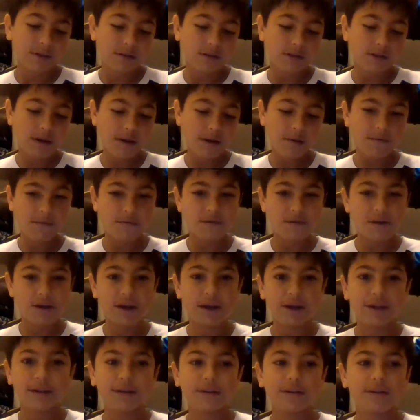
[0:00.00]
And
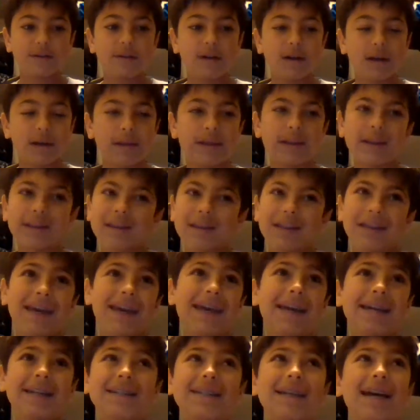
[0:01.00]
then, I think the
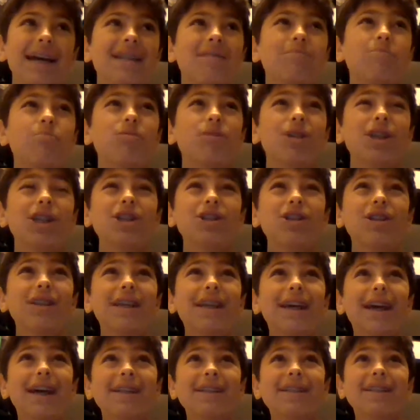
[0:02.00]

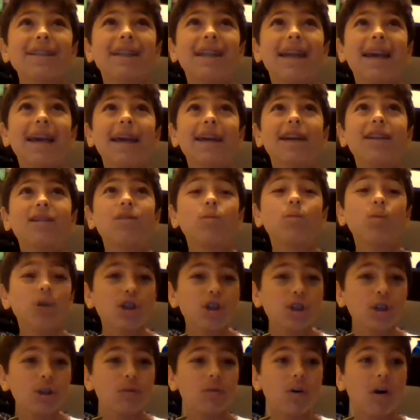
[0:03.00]
Cassian Andor
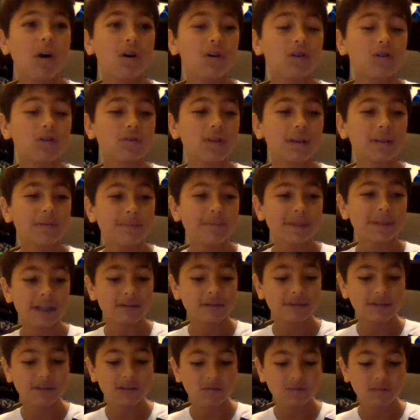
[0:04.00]
show also comes
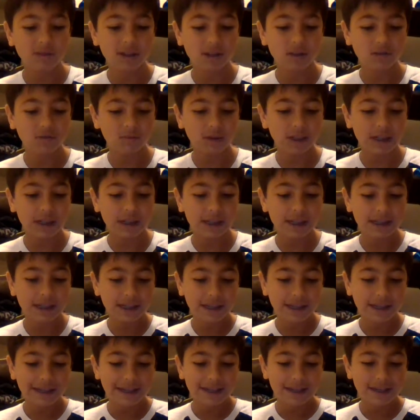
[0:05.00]
out in 2020.
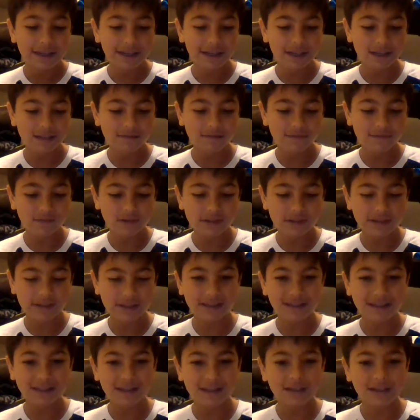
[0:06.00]
And as far as I'm
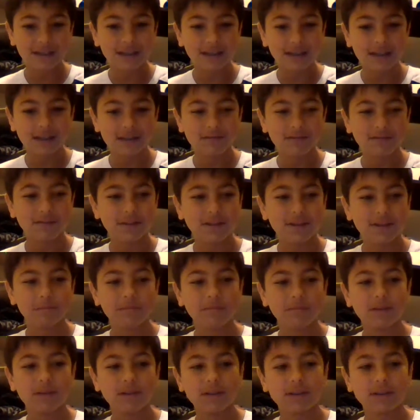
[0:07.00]

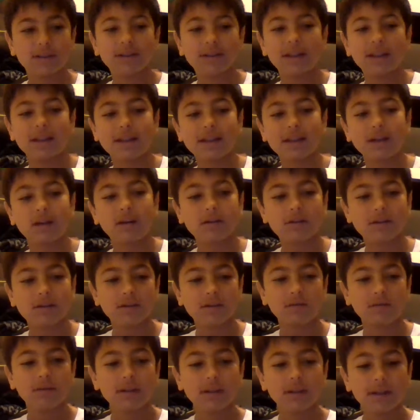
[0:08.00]
concerned, I think
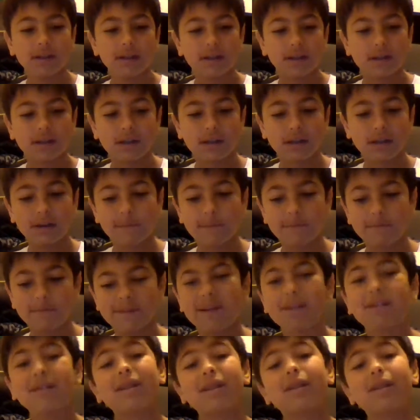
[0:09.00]
also
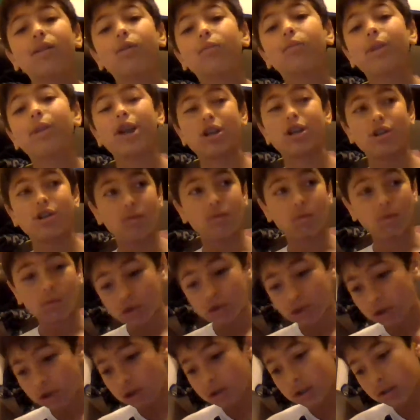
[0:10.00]
Falcon and the Winter
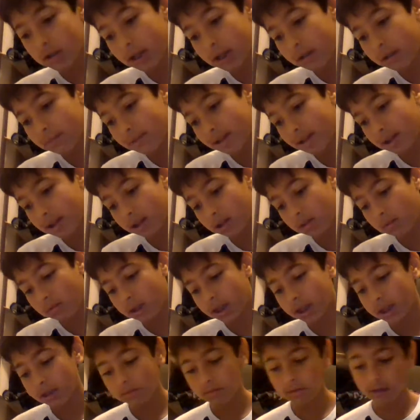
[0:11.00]
Soldier also comes out in
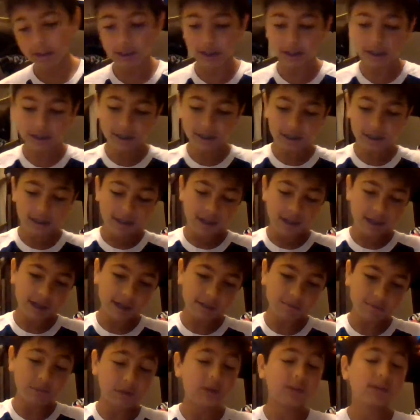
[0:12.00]
2020, as
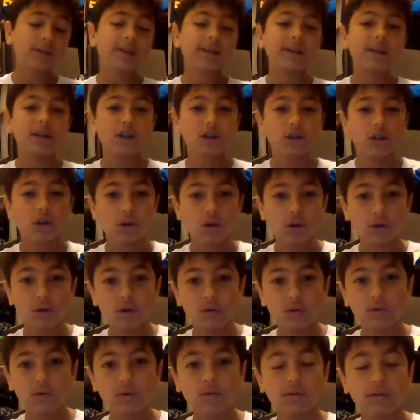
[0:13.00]
well as The
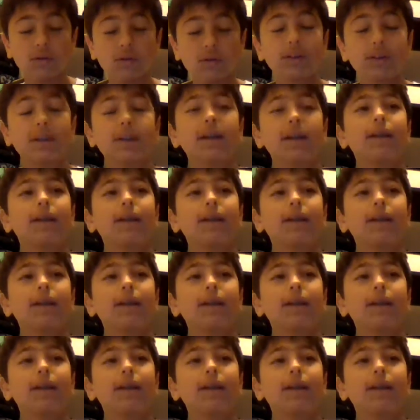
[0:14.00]
Eternals.